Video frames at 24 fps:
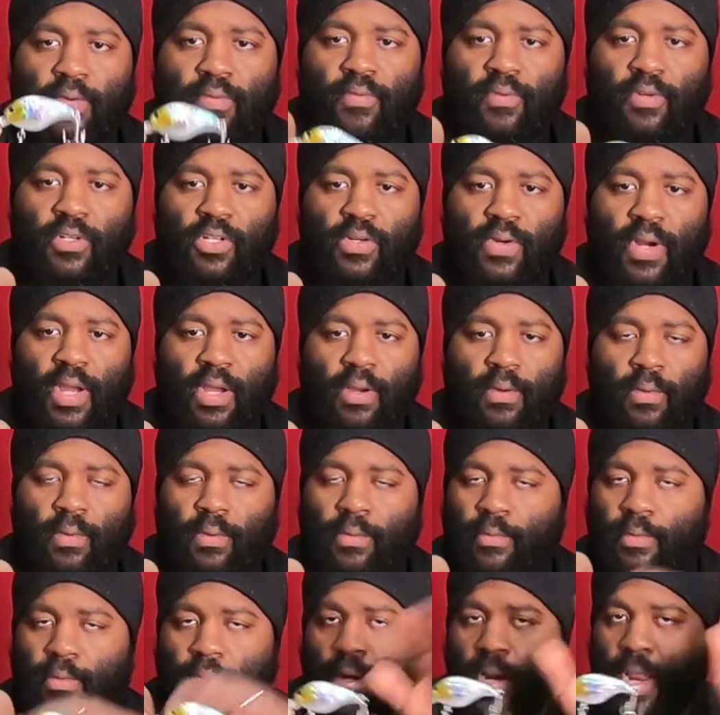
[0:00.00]
for trout.
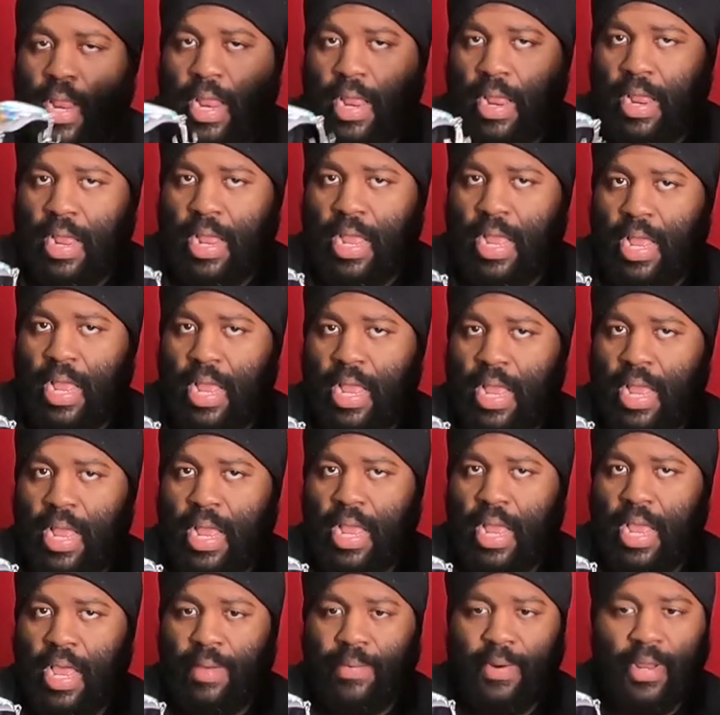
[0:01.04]

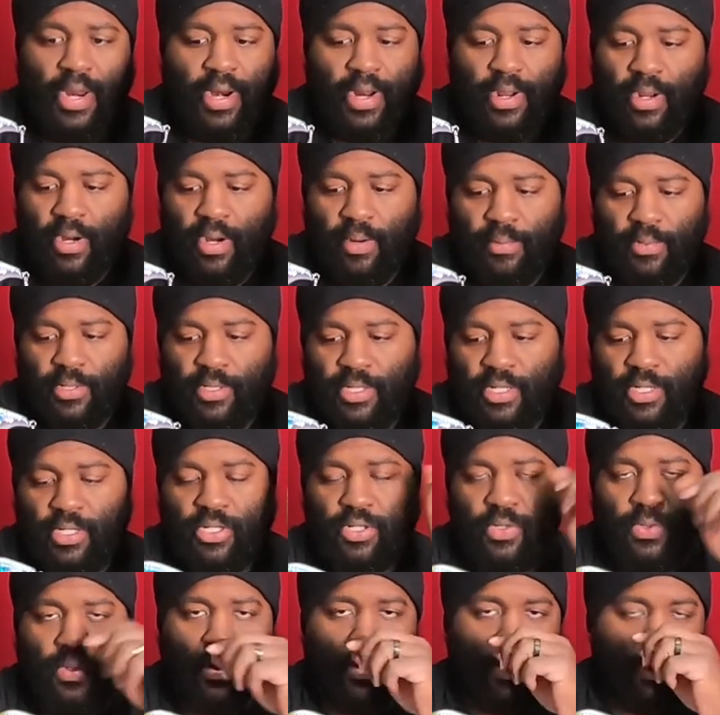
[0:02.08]
I'm not 100%
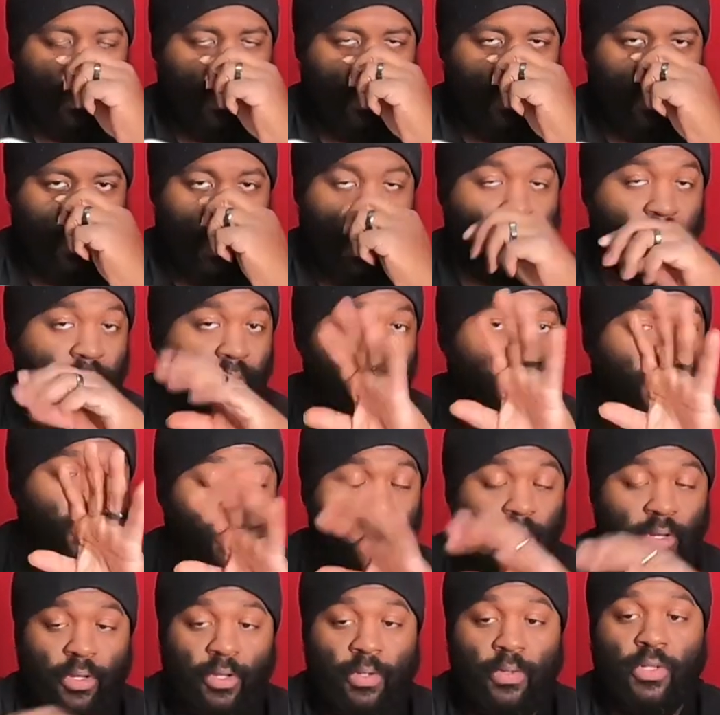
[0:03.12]
sure. I'm
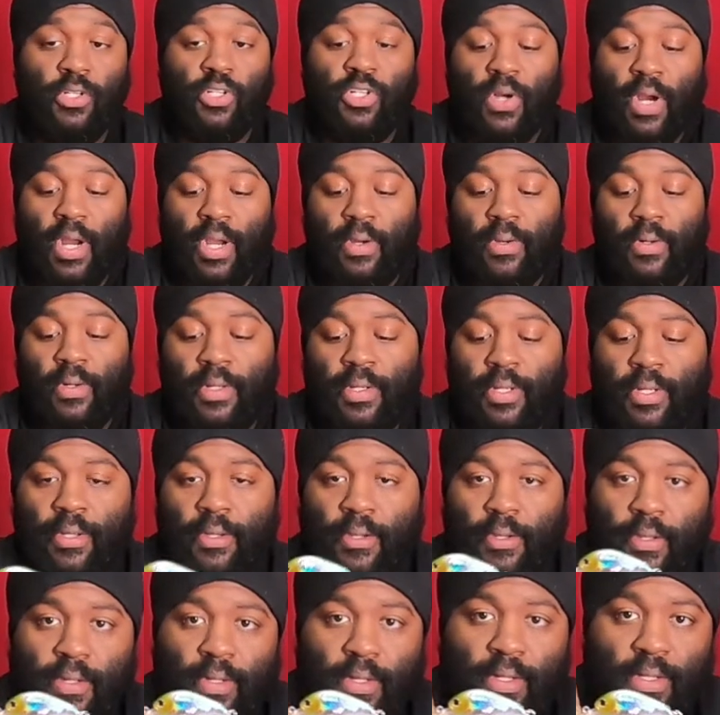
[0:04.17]
really new to trout,
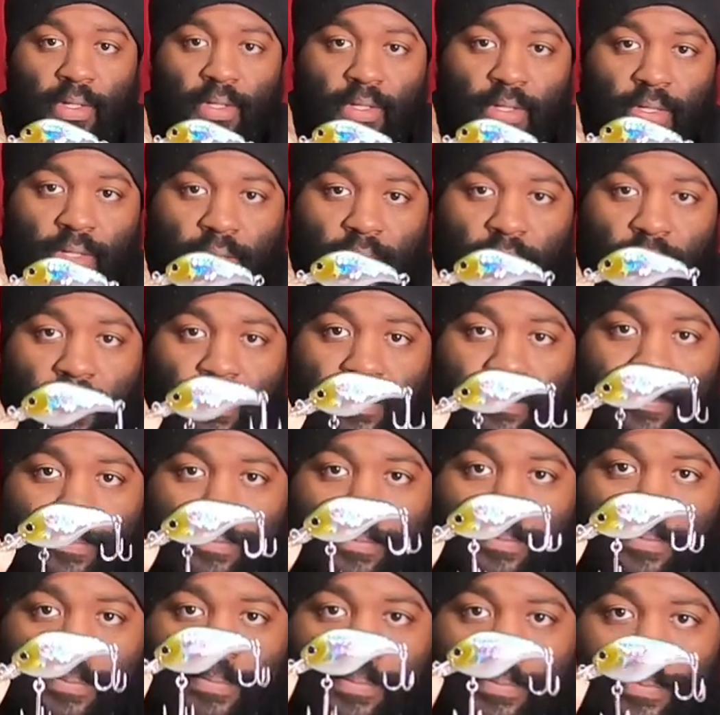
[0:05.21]
so
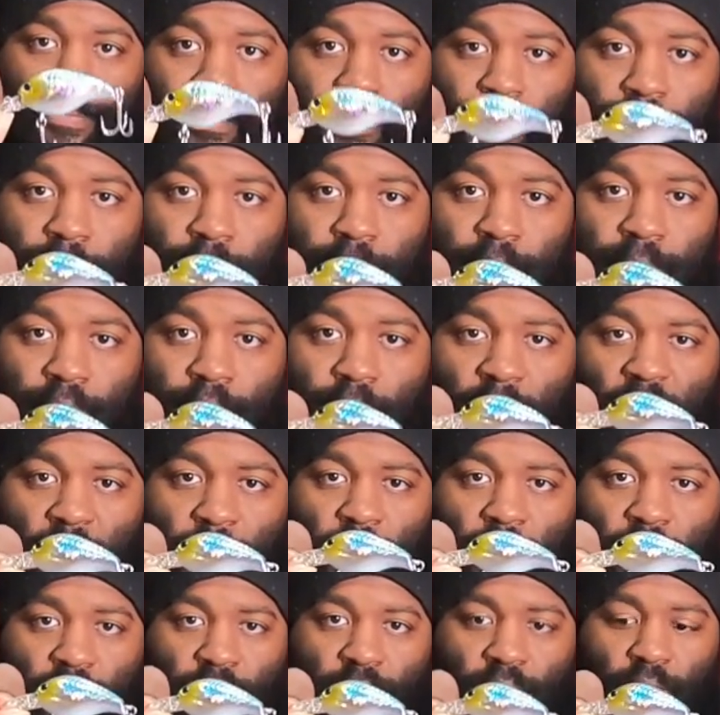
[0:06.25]
I'm
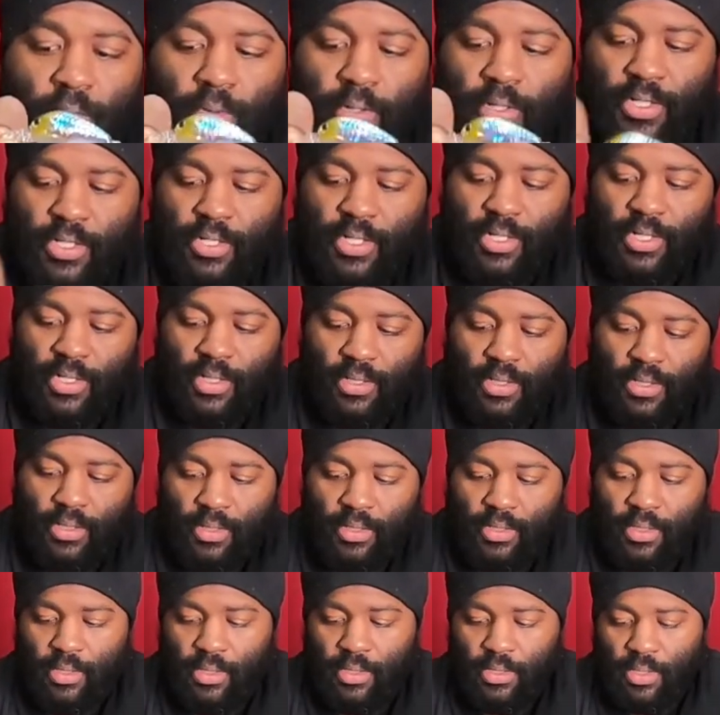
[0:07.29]
looking forward to
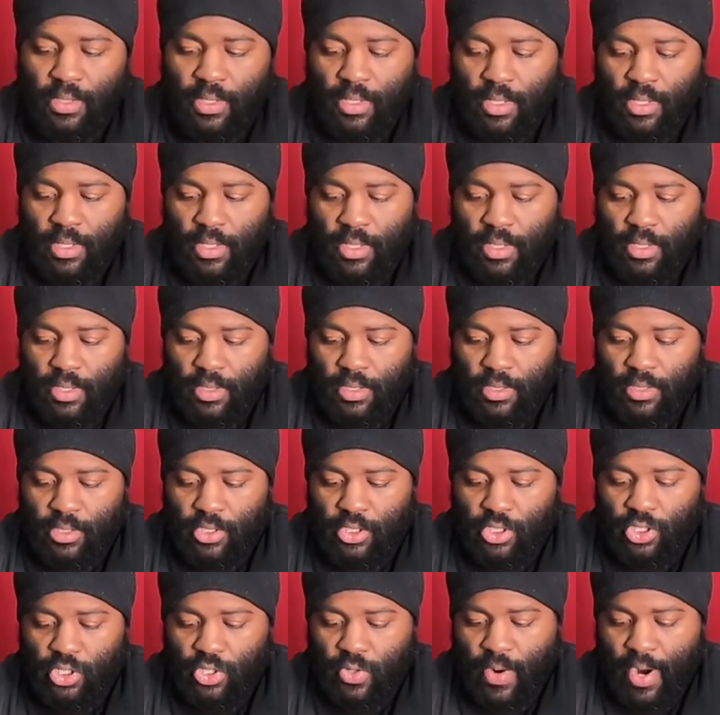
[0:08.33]

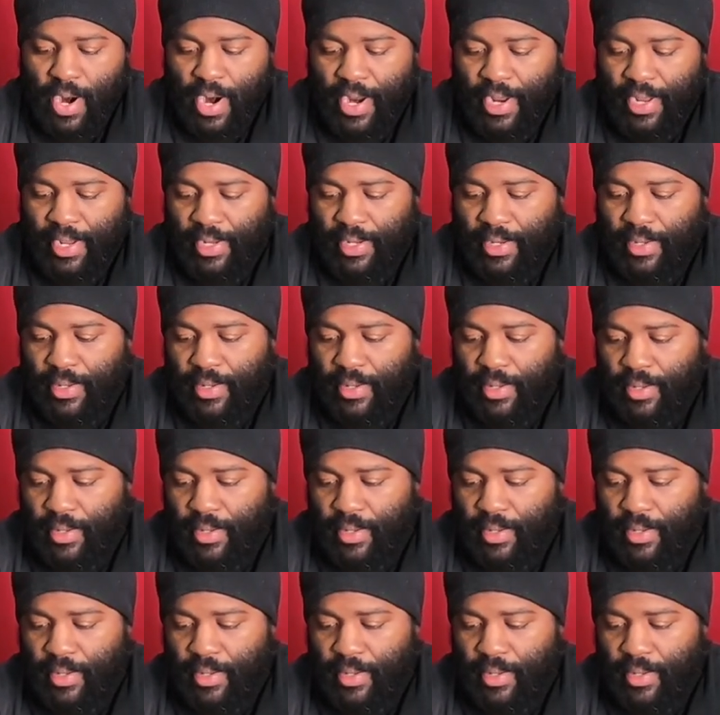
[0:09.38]
trying